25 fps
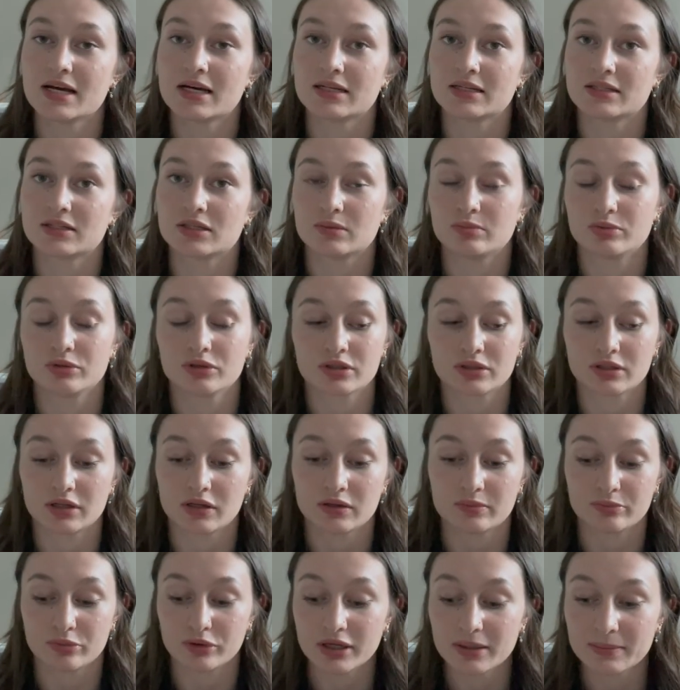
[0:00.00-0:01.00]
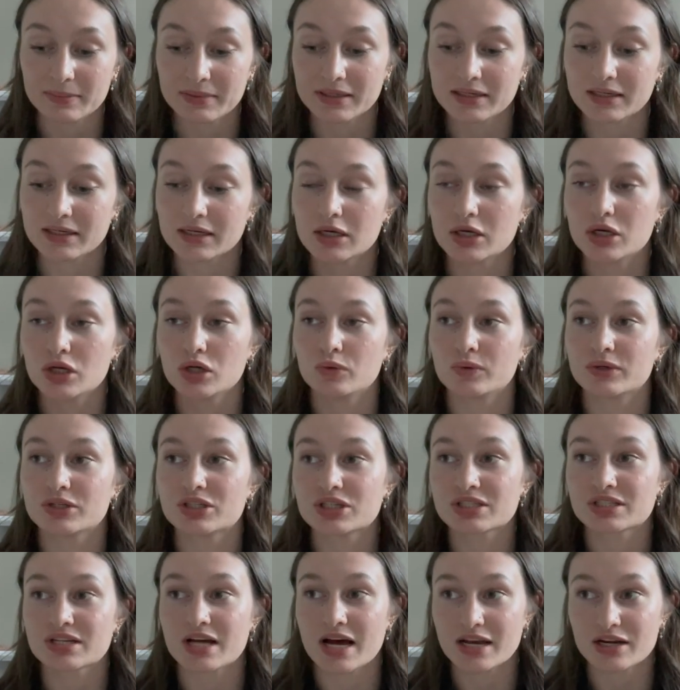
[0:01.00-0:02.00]
to book an appointment, which
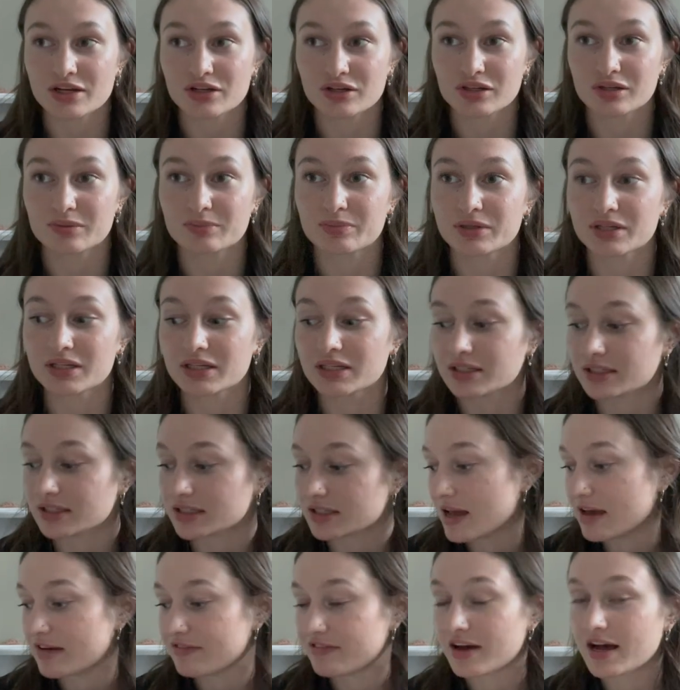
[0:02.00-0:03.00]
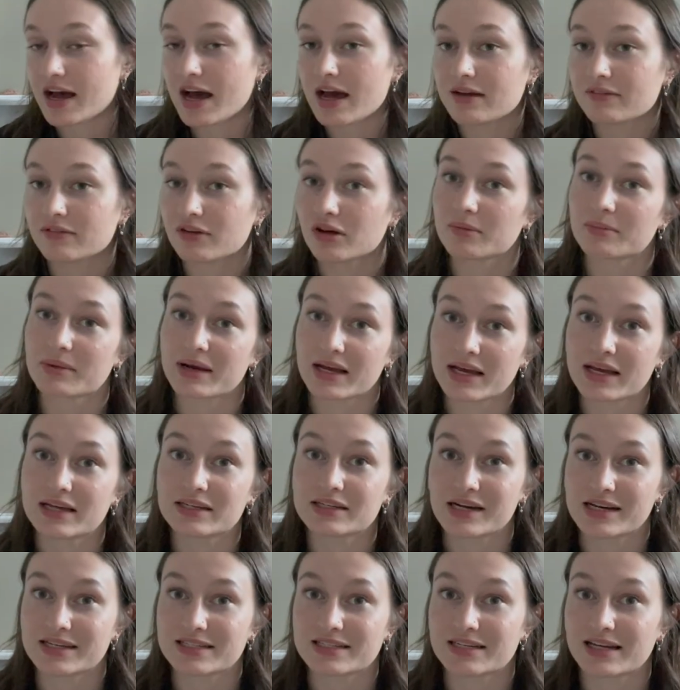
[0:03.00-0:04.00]
is kind of good because if I had have gotten my hair
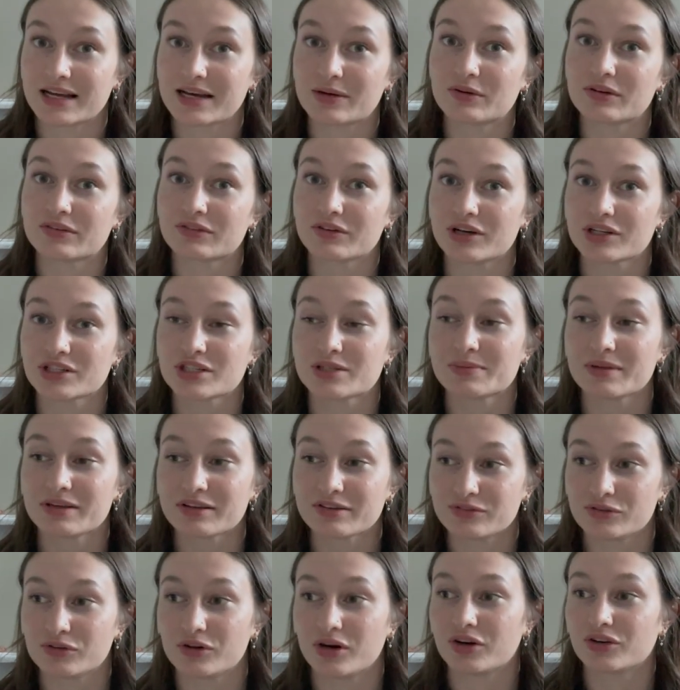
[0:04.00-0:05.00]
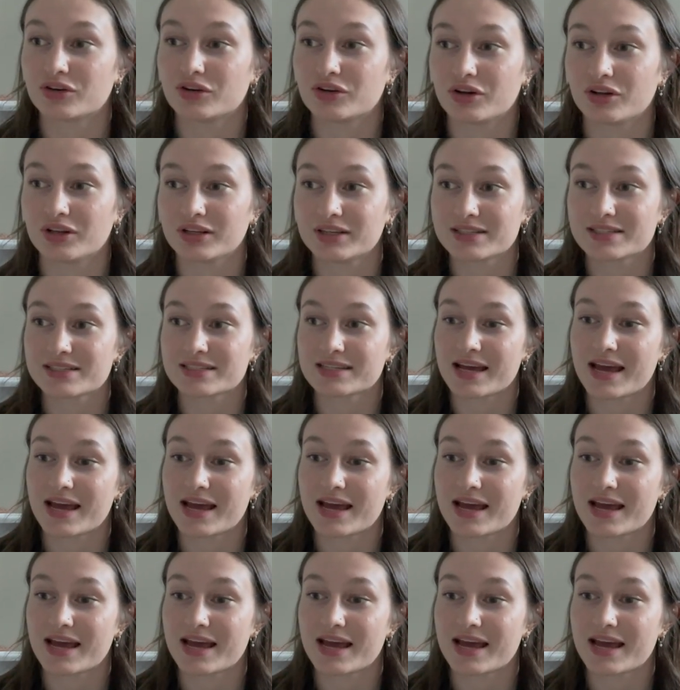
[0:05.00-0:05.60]
dyed today, it would have cost me like four hundred dollars.